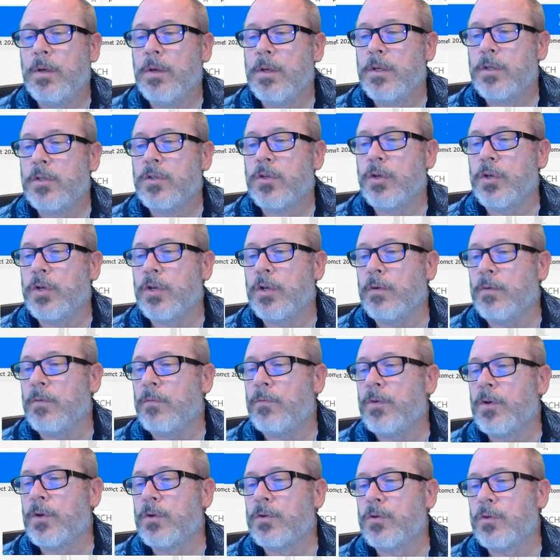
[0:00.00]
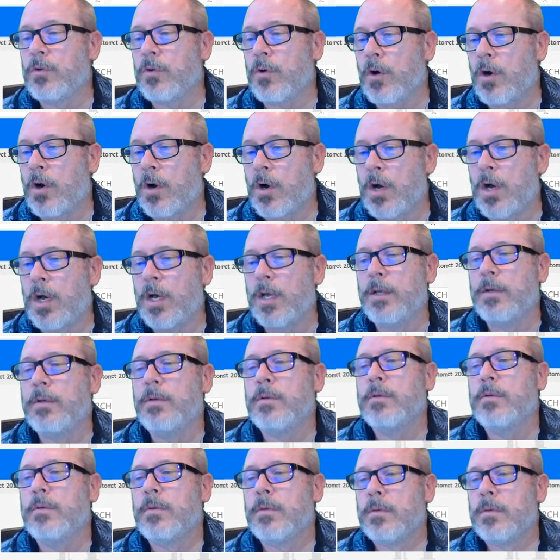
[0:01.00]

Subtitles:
So you can filter on